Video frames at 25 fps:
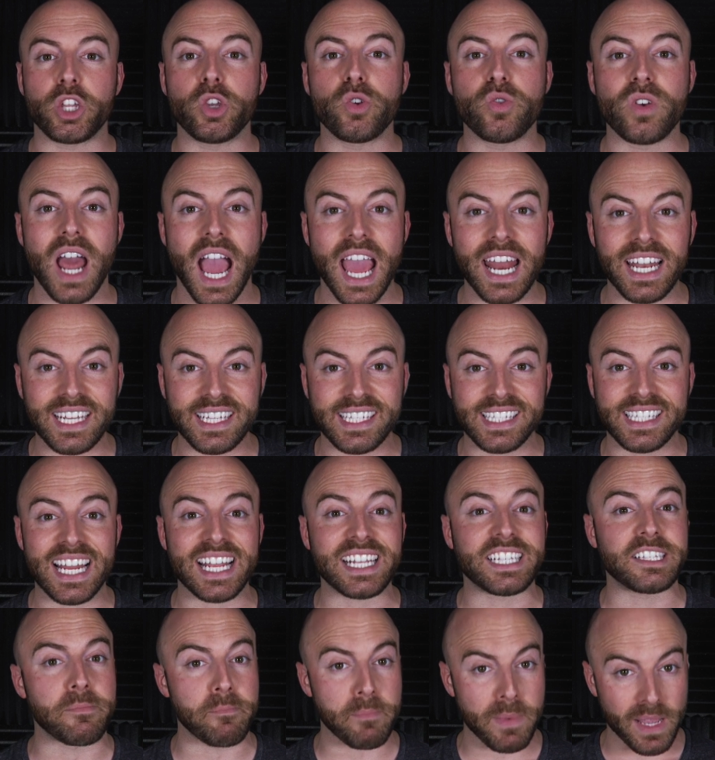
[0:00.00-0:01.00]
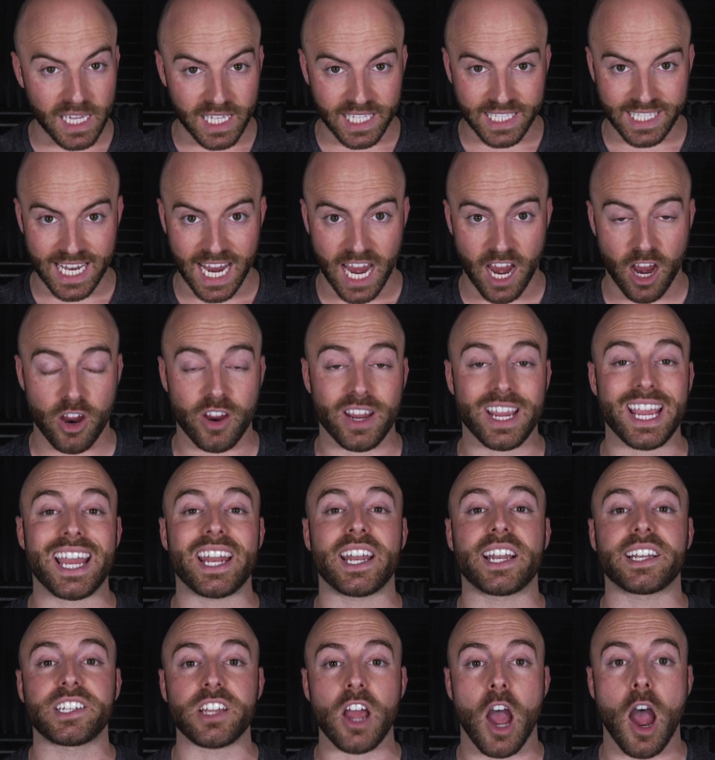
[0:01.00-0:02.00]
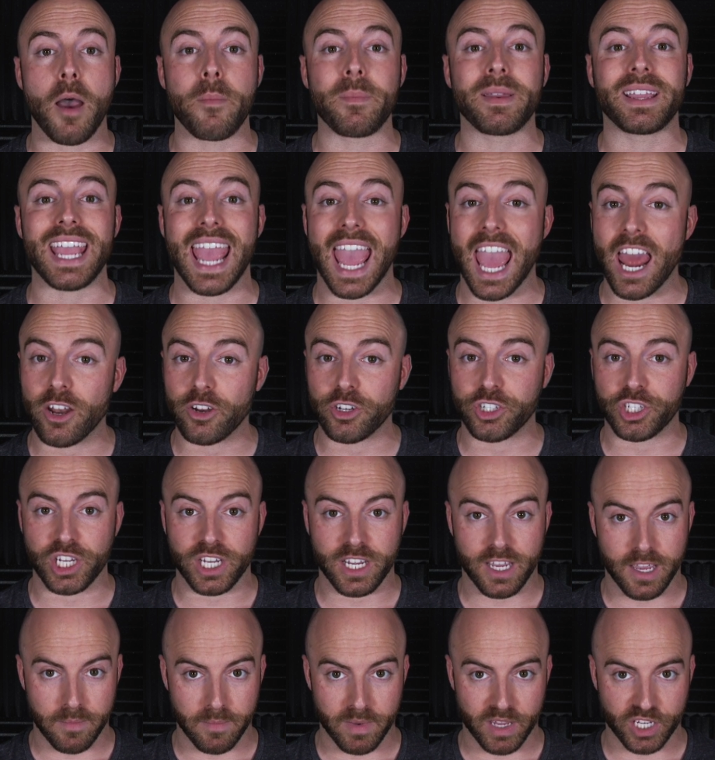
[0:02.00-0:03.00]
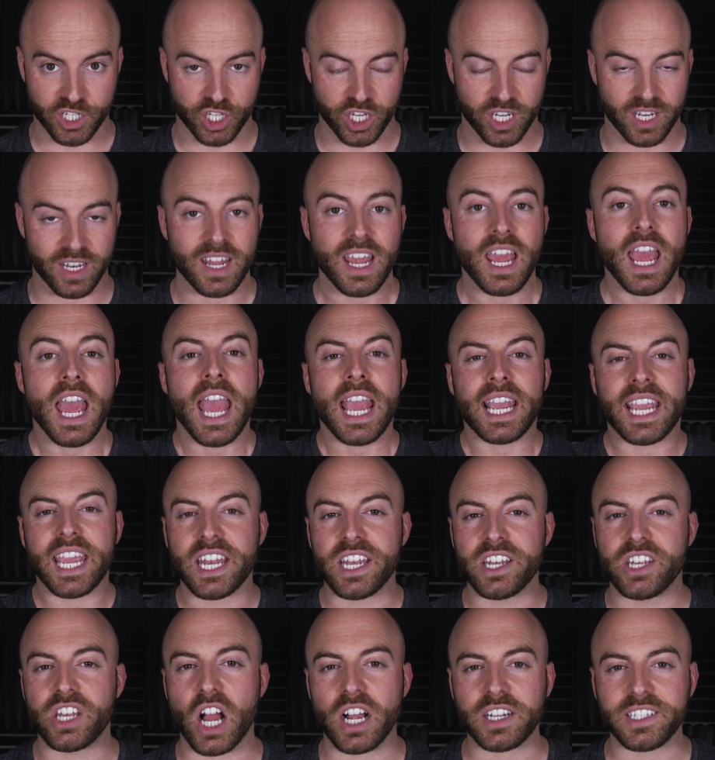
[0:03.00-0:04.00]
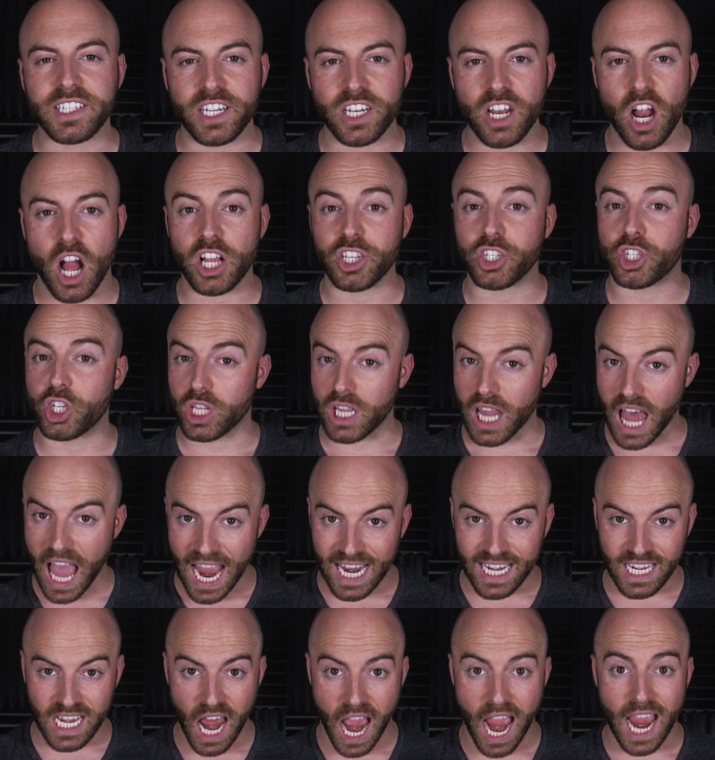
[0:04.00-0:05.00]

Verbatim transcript: the United States military and Atomic Energy Commission conducted on July 9,